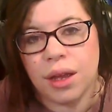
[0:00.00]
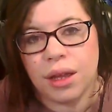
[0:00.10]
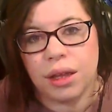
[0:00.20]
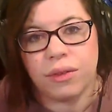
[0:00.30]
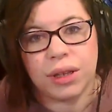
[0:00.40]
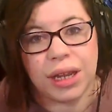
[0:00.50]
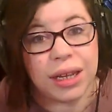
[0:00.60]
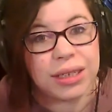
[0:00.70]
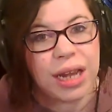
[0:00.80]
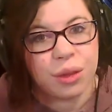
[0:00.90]
even like
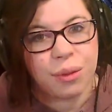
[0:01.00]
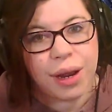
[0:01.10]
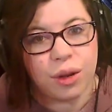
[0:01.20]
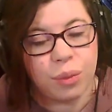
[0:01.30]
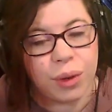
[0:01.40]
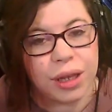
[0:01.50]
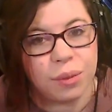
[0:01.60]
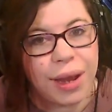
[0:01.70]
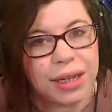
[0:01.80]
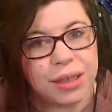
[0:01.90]
a death rattle bringing
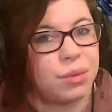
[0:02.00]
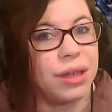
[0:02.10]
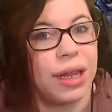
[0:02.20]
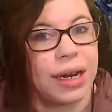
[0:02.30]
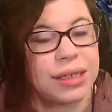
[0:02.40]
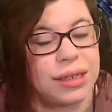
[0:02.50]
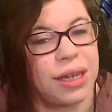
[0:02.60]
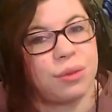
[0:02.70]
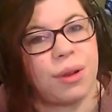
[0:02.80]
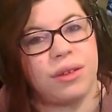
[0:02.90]
back something that has a
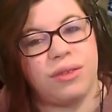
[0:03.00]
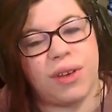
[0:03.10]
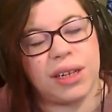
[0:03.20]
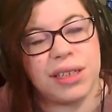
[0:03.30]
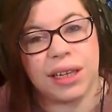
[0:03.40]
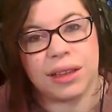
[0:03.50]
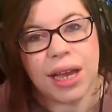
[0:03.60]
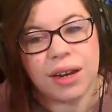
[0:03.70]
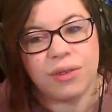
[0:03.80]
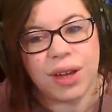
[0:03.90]
death rattle effect to get
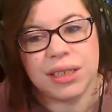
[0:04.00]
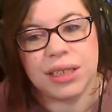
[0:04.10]
that effect